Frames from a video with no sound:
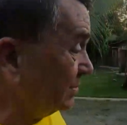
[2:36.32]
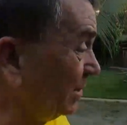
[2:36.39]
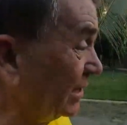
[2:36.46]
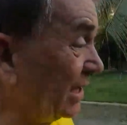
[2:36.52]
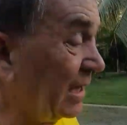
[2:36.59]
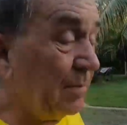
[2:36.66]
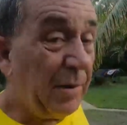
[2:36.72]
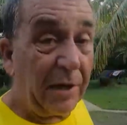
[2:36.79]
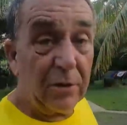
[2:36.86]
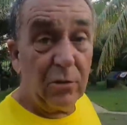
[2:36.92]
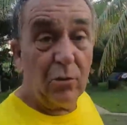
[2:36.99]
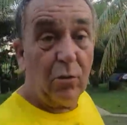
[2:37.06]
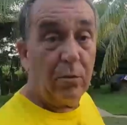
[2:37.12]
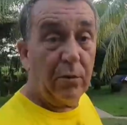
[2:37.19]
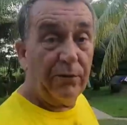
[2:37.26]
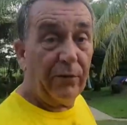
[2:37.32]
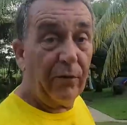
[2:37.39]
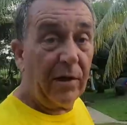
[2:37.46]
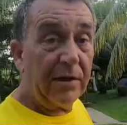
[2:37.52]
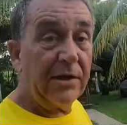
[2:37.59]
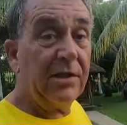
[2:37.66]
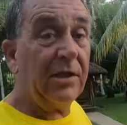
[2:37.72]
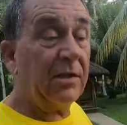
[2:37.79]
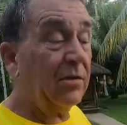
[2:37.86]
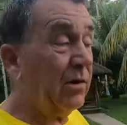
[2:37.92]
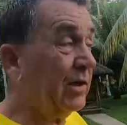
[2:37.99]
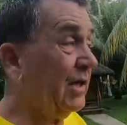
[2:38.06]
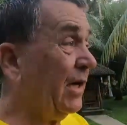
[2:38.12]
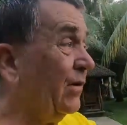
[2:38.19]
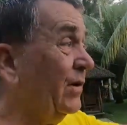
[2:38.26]
It's Monday, back to normal for us. Chick and I
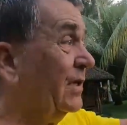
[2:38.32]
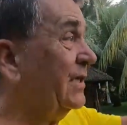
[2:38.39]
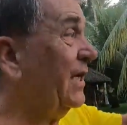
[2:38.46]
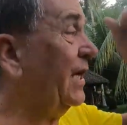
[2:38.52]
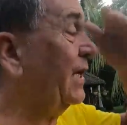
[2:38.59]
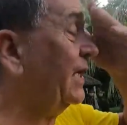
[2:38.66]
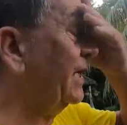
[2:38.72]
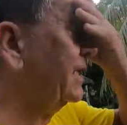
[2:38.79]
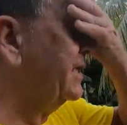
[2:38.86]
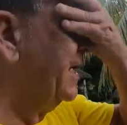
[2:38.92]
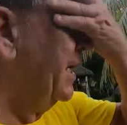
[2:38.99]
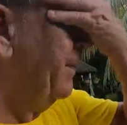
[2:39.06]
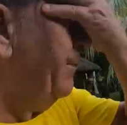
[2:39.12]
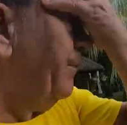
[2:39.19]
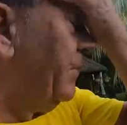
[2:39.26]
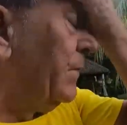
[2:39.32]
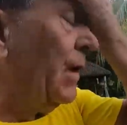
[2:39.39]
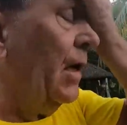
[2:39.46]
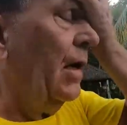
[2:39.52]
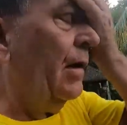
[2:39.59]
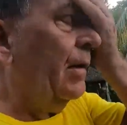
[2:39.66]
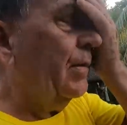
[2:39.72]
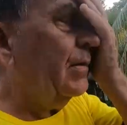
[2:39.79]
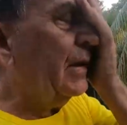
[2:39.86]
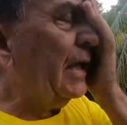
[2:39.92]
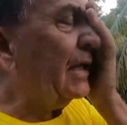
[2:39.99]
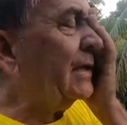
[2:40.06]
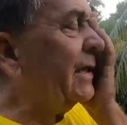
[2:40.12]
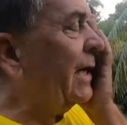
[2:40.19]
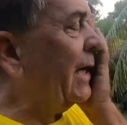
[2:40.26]
had to go into town,
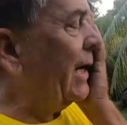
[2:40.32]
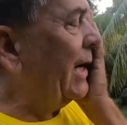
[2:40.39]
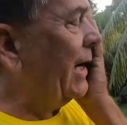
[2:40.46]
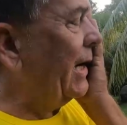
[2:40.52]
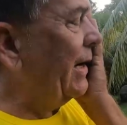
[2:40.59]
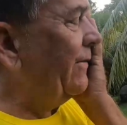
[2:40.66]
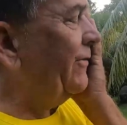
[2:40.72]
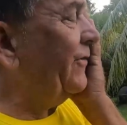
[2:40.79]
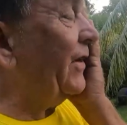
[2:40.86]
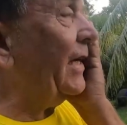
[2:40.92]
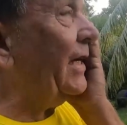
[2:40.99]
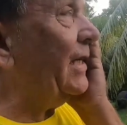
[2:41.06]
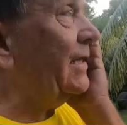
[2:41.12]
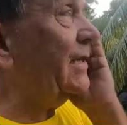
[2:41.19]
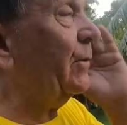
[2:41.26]
get feed.